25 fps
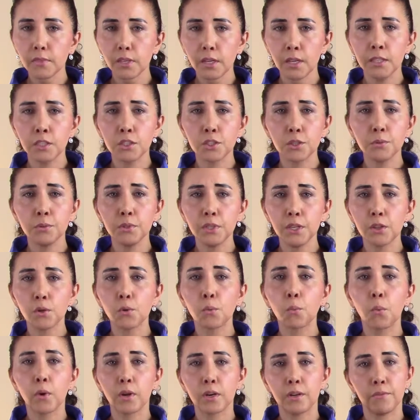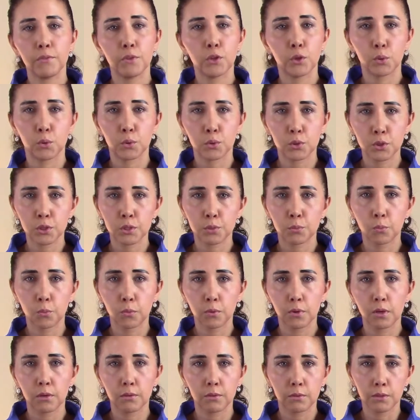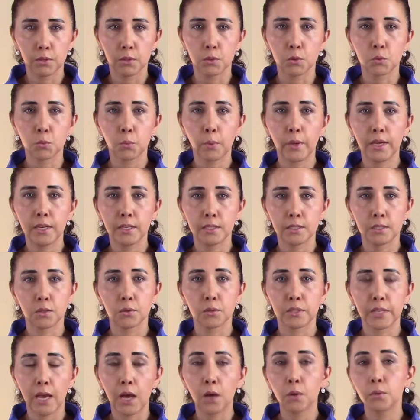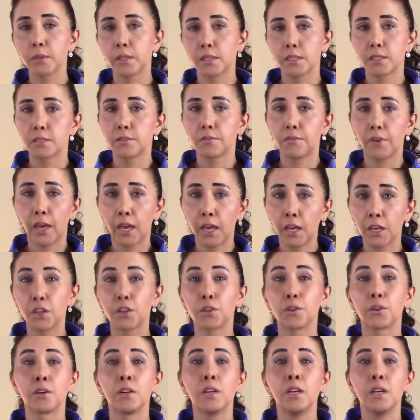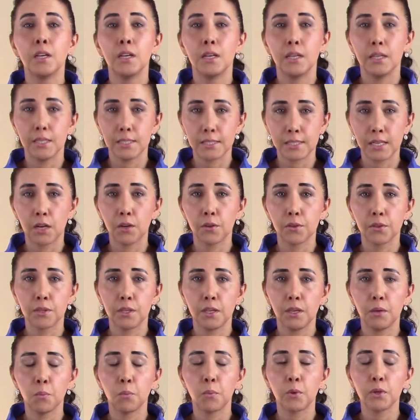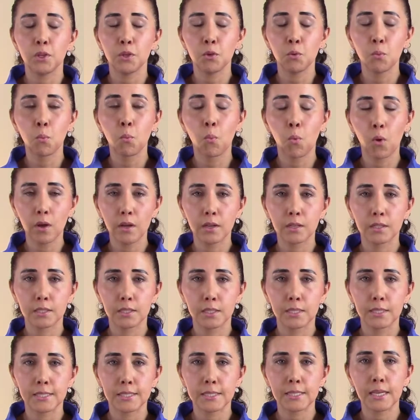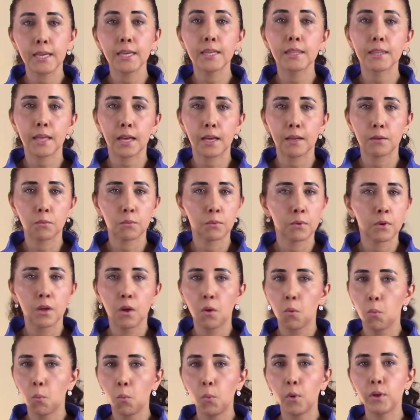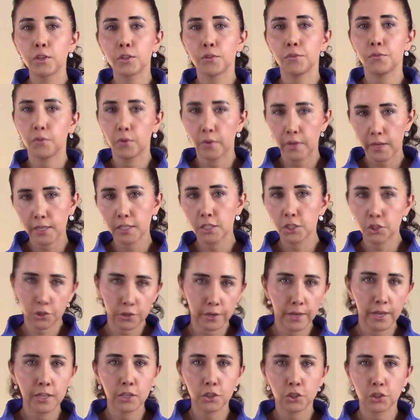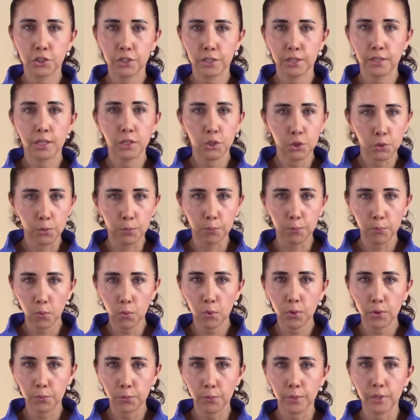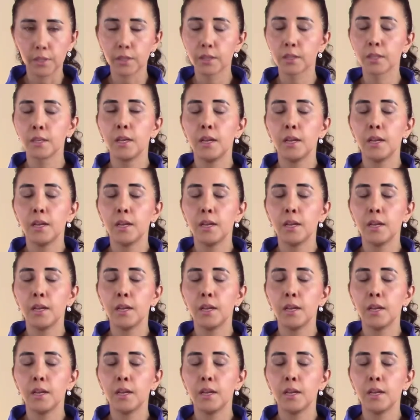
And so neither one of those ways, those outlets of anger, is healthy. What you want is take that wonderful extra energy that you're born with,